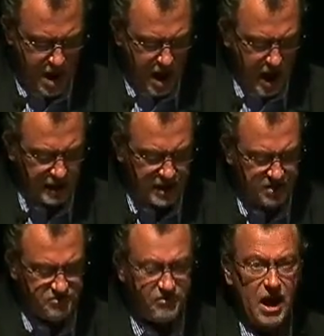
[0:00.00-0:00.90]
Ali
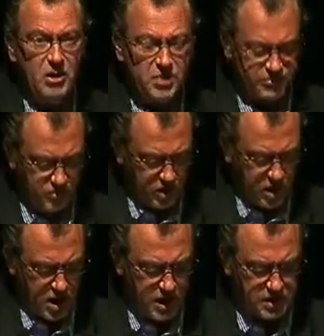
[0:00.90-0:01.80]
had vowed before
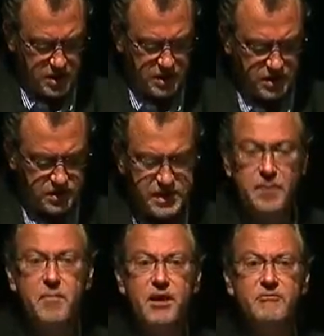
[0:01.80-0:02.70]
God to kill
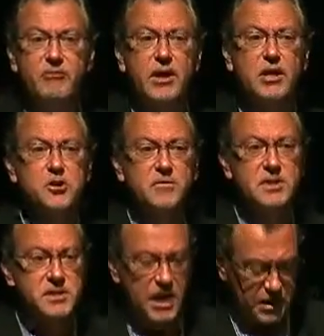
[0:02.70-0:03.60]
10 men for each of
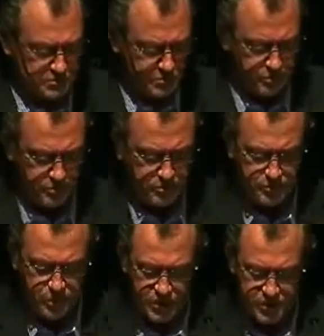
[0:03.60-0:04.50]
his dead
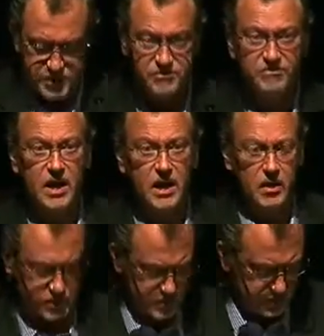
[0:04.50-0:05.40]
brother's
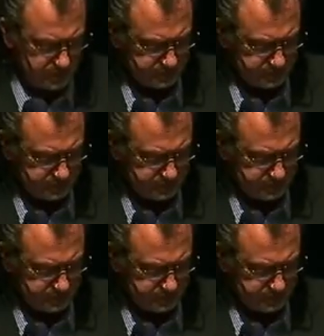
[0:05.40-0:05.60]
fingers.